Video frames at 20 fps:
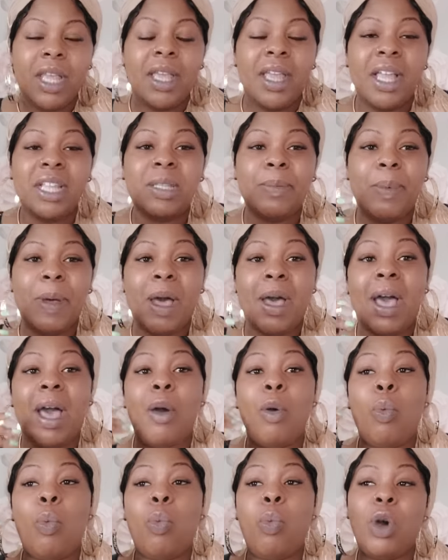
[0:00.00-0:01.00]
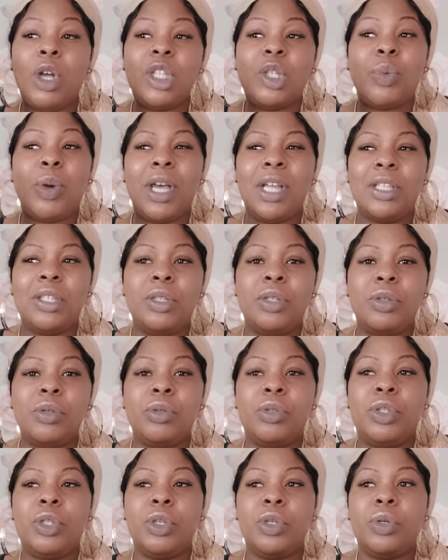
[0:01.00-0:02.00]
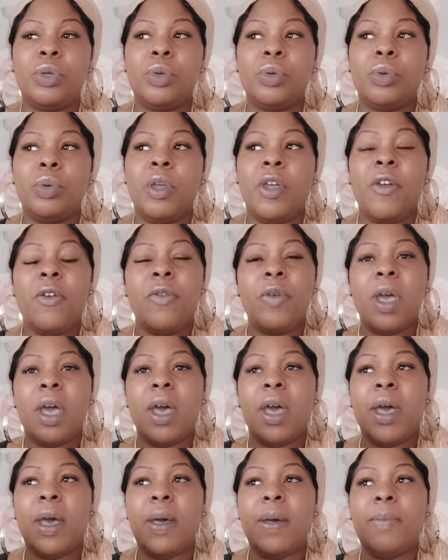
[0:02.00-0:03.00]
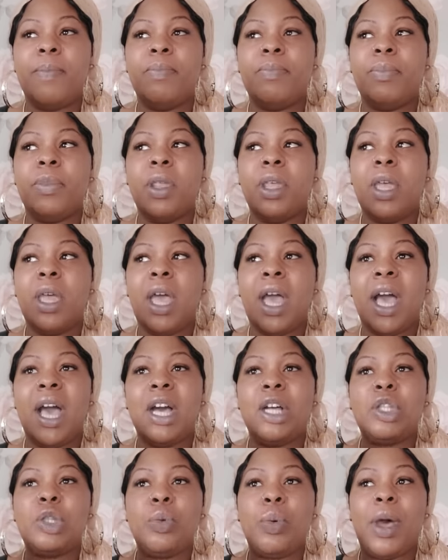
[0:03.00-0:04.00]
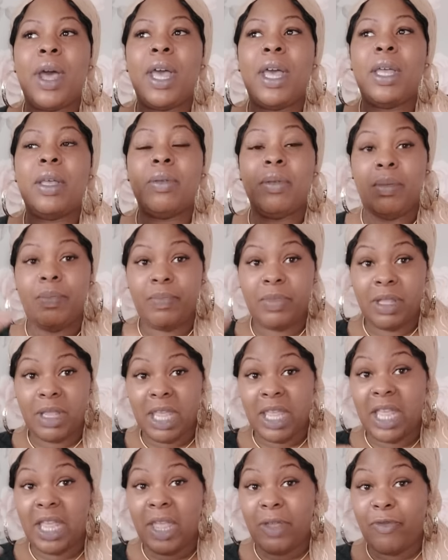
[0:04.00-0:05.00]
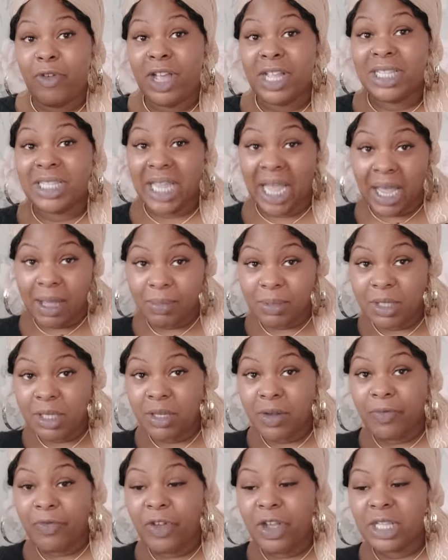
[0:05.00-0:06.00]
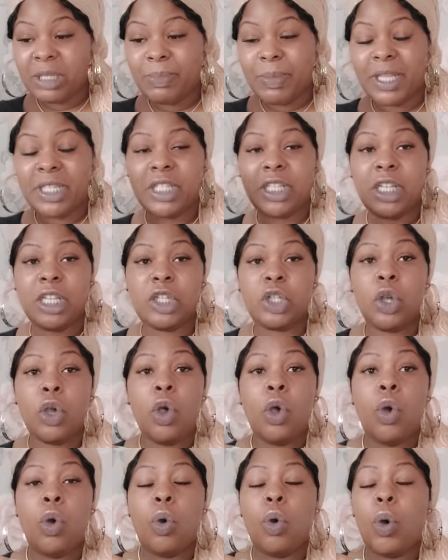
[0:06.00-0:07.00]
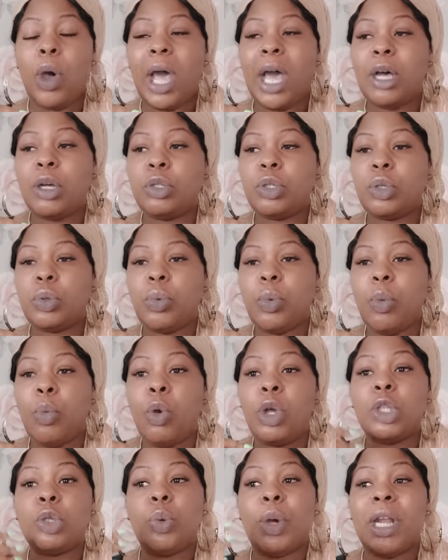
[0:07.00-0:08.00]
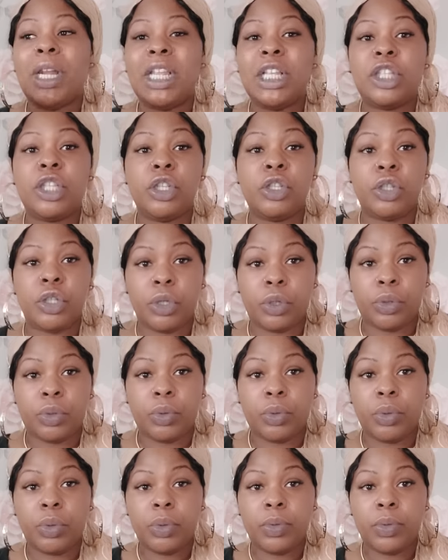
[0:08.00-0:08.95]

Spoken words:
It's about what do I do to, how do I either adapt the first message or what do I need to do?